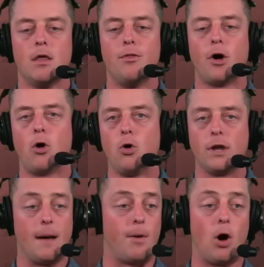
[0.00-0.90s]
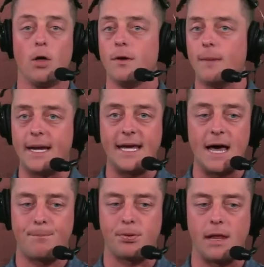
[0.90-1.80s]
The holdup, all the money
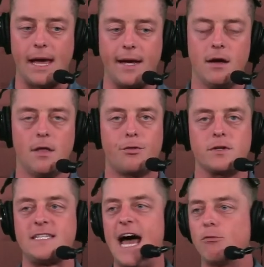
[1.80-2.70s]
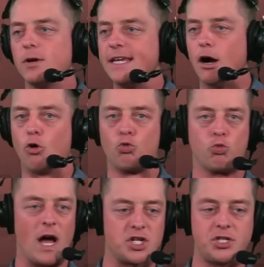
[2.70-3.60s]
at play, there's not really a
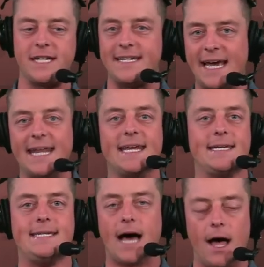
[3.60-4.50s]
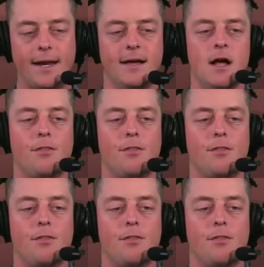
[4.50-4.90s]
rush to get it done.